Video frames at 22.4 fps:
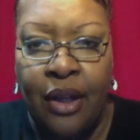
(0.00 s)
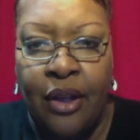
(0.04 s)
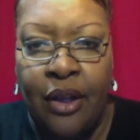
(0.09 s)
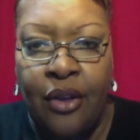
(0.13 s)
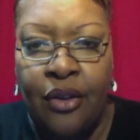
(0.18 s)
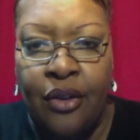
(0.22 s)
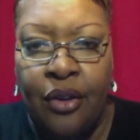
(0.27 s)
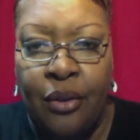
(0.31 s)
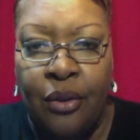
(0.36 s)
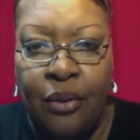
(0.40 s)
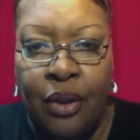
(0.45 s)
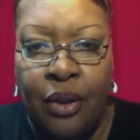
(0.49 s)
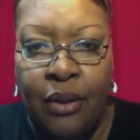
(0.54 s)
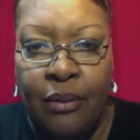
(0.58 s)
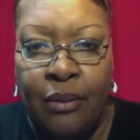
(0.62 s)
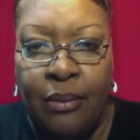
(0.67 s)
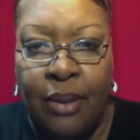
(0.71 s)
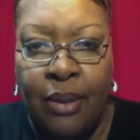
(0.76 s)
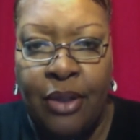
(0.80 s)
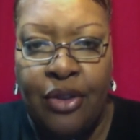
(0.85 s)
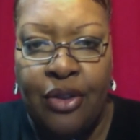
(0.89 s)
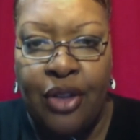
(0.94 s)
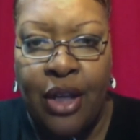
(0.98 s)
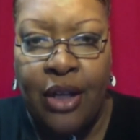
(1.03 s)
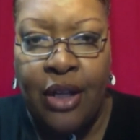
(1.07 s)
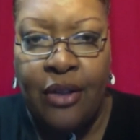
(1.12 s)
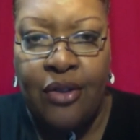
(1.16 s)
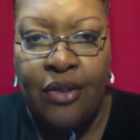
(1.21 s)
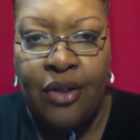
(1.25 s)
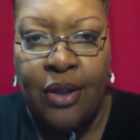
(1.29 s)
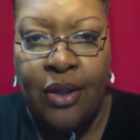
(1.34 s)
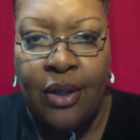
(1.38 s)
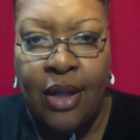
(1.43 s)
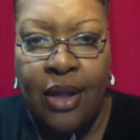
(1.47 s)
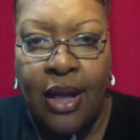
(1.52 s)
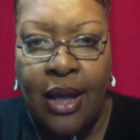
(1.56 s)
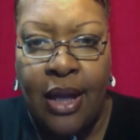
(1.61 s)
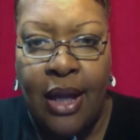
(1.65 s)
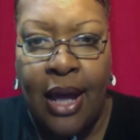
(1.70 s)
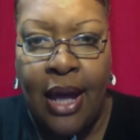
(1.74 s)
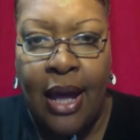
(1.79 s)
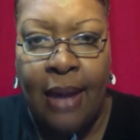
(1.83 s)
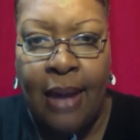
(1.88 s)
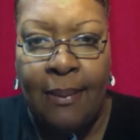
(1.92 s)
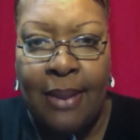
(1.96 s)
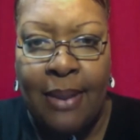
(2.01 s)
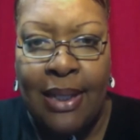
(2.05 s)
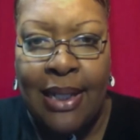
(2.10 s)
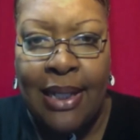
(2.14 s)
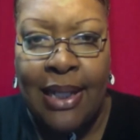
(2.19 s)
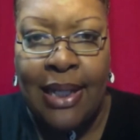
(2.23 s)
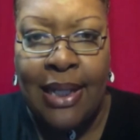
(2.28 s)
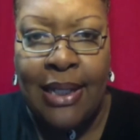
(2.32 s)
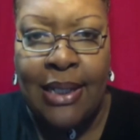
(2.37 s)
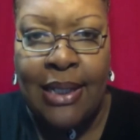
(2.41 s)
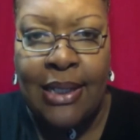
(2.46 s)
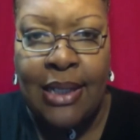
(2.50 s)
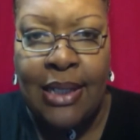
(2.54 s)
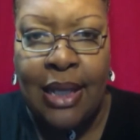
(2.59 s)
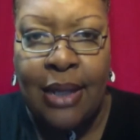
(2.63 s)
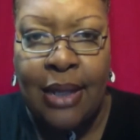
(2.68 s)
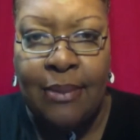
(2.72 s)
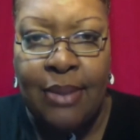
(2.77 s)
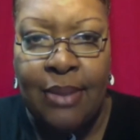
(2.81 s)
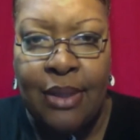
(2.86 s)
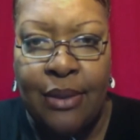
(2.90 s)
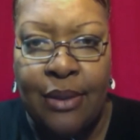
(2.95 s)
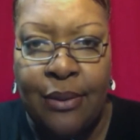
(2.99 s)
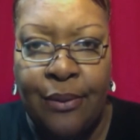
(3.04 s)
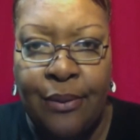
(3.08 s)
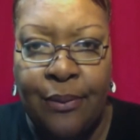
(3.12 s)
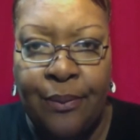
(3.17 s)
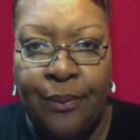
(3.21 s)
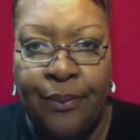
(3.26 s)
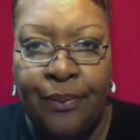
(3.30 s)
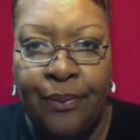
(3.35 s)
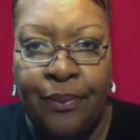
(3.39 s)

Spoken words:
she wouldn't be changing that habit anytime soon.